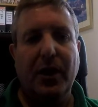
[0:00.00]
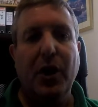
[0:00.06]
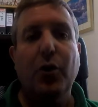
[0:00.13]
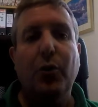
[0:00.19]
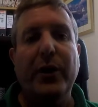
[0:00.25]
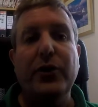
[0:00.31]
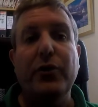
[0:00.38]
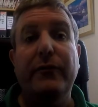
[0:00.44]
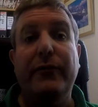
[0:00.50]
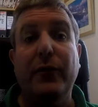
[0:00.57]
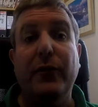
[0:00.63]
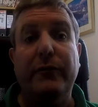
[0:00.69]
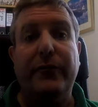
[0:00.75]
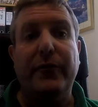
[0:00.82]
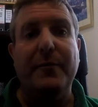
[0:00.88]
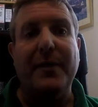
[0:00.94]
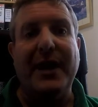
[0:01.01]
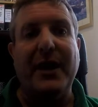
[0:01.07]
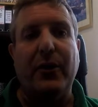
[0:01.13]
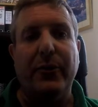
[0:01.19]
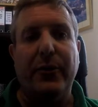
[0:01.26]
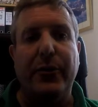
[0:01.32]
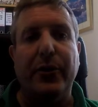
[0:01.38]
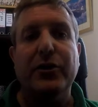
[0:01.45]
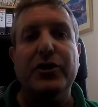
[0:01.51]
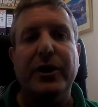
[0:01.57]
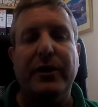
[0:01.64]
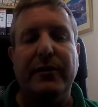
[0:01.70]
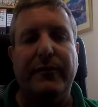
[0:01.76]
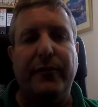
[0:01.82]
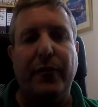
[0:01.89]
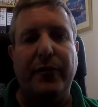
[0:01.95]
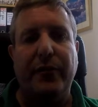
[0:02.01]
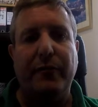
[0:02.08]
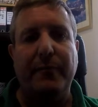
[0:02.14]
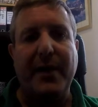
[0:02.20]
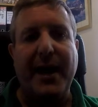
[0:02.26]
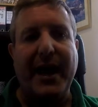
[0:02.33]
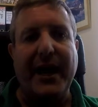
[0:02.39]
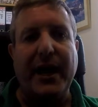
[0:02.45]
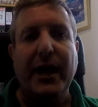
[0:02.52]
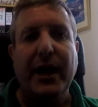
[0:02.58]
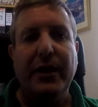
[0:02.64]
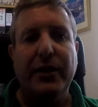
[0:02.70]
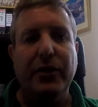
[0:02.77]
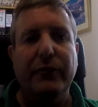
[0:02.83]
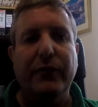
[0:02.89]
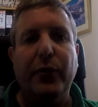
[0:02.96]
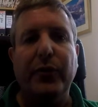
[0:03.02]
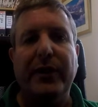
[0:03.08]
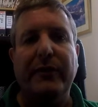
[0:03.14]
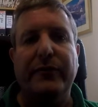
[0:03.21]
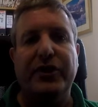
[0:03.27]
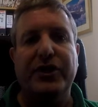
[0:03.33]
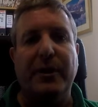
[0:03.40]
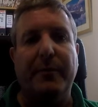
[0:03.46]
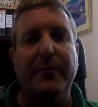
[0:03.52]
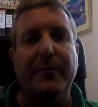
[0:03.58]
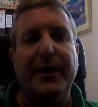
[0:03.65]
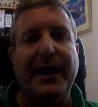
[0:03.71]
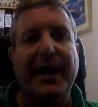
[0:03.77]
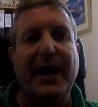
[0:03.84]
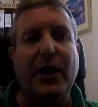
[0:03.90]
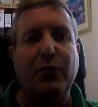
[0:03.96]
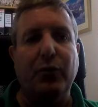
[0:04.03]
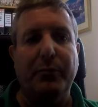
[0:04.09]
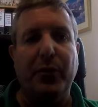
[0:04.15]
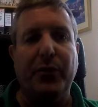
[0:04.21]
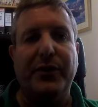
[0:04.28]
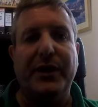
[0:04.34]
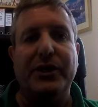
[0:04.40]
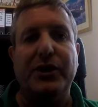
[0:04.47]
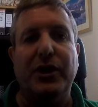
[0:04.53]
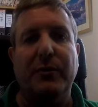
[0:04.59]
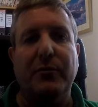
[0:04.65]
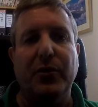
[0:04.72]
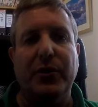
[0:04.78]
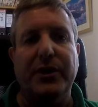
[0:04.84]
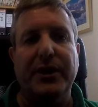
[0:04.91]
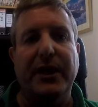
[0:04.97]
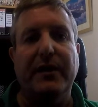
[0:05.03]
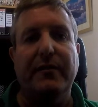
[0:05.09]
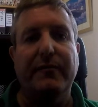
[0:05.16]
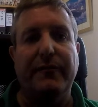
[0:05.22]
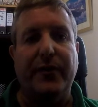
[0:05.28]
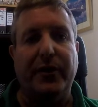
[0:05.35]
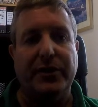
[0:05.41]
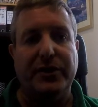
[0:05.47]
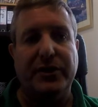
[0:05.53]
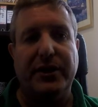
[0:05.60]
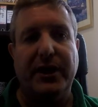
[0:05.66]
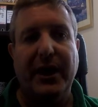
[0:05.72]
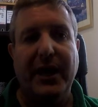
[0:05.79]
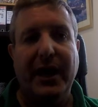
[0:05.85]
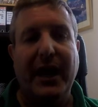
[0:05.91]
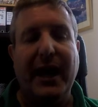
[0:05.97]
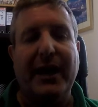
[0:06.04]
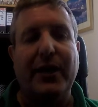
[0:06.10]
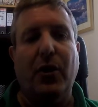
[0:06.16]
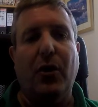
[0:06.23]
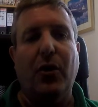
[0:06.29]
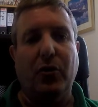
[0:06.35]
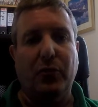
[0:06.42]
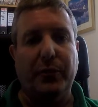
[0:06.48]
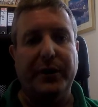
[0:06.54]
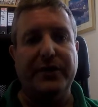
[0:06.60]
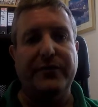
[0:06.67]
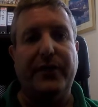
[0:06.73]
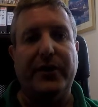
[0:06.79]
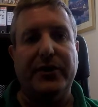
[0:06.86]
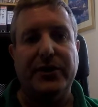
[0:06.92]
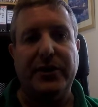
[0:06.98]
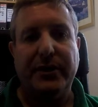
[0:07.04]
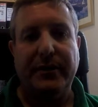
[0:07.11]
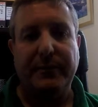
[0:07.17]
When you vote for me on Thursday the 4th of May, you're voting for somebody who will put this community first, and always first.